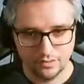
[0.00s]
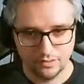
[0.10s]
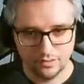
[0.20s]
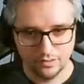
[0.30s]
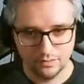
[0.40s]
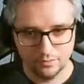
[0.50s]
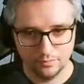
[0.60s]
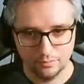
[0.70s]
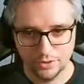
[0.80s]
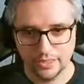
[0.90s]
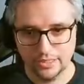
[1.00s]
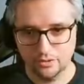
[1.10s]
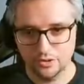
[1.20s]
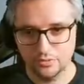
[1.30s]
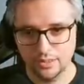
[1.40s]
Um, but yeah,
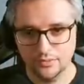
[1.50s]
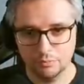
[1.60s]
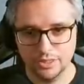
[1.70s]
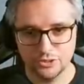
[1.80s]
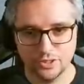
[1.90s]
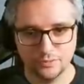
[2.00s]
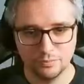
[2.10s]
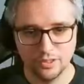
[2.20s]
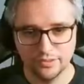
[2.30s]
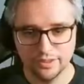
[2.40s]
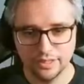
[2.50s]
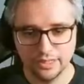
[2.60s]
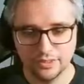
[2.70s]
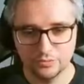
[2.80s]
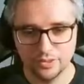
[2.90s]
otherwise, Blish HUD
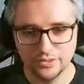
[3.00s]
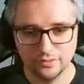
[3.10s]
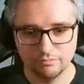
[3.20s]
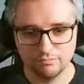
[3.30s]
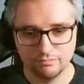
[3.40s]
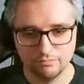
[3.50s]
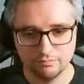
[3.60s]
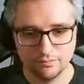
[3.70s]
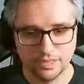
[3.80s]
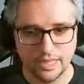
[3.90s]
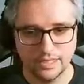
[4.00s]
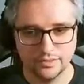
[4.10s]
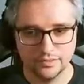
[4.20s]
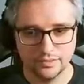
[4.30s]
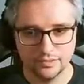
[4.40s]
pathing and the rest
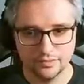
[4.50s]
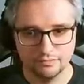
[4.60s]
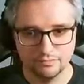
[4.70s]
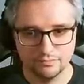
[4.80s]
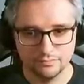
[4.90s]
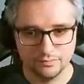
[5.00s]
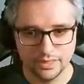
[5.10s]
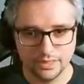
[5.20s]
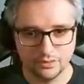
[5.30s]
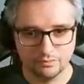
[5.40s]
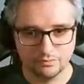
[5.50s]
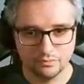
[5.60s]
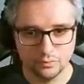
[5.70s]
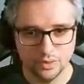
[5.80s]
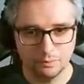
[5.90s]
kind of like
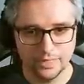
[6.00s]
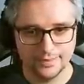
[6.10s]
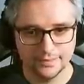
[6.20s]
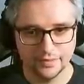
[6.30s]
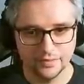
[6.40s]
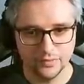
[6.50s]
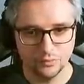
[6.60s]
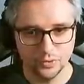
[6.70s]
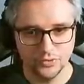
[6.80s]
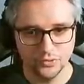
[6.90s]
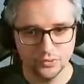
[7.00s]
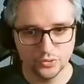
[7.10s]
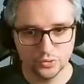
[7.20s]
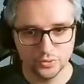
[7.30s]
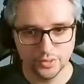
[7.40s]
will make sense once you
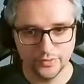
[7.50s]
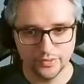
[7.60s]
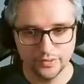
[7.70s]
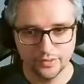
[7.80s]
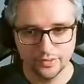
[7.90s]
go through it.